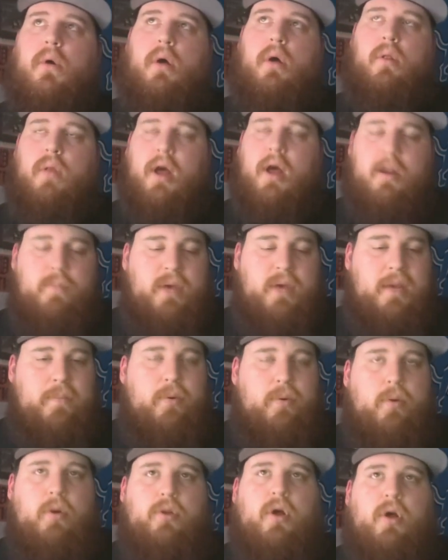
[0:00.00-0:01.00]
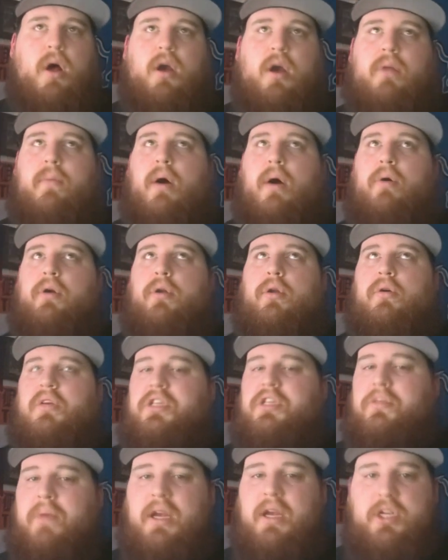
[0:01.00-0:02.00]
a lot of people were talking about, you know, he
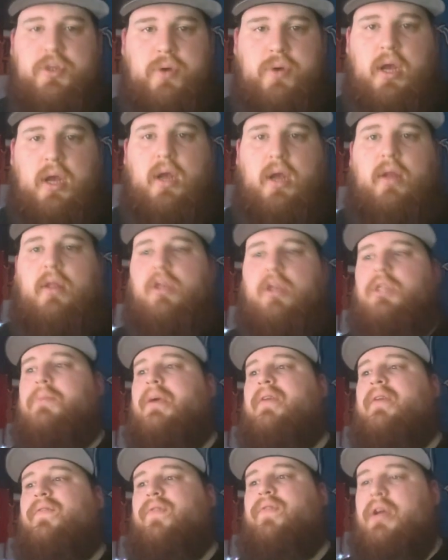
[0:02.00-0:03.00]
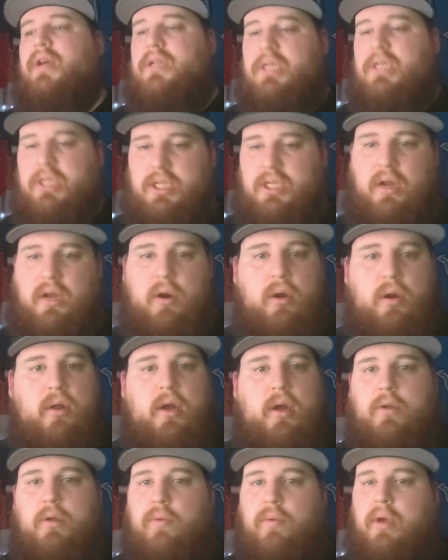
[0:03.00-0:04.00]
should make trades, he should make free agency early
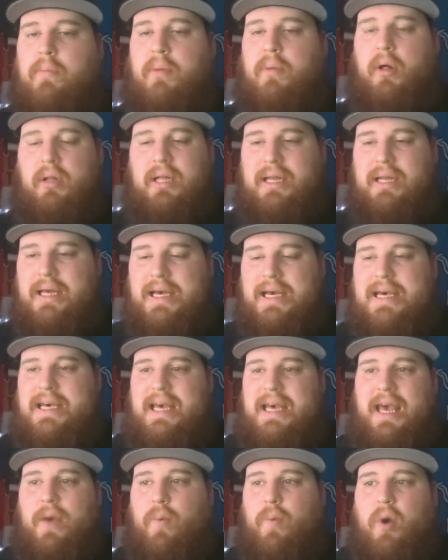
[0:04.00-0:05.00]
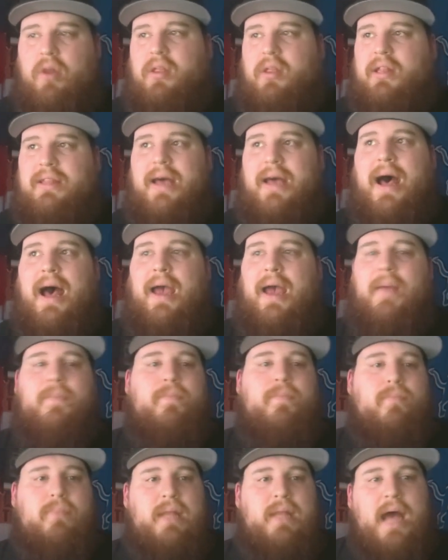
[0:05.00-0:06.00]
in the rebuild, and it wasn't time.
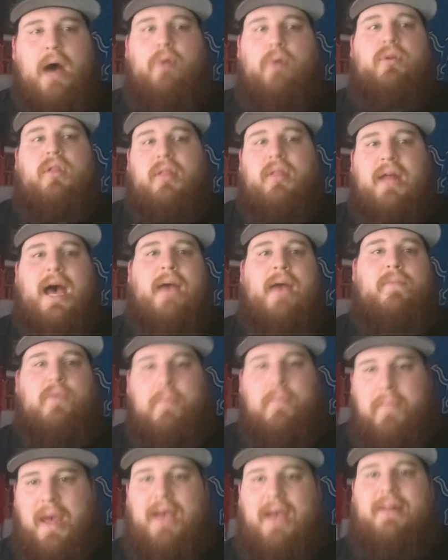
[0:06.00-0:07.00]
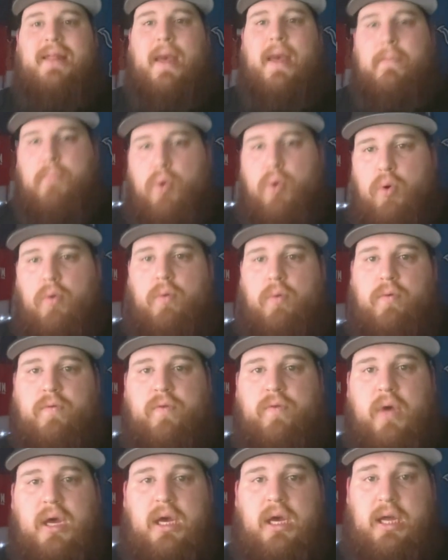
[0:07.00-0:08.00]
Now it's time to make that move.
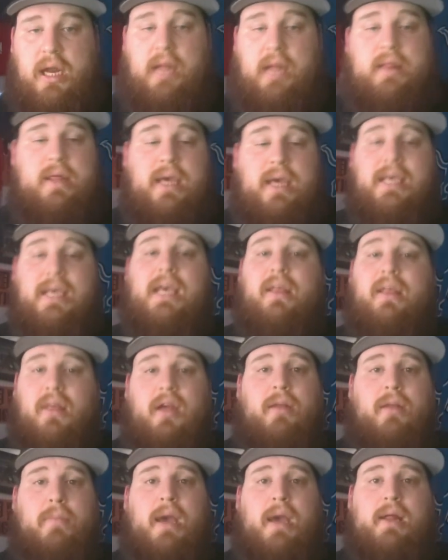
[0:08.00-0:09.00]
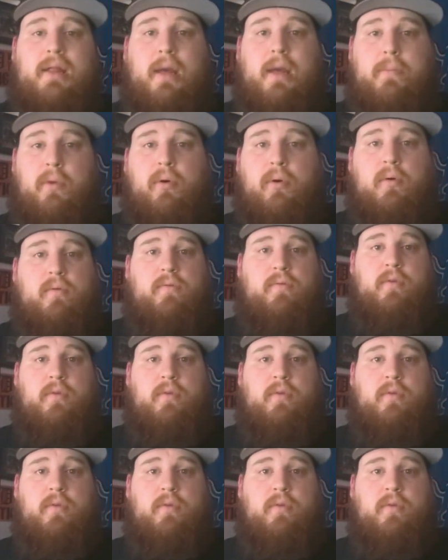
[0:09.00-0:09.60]
And I think he's going to make that move.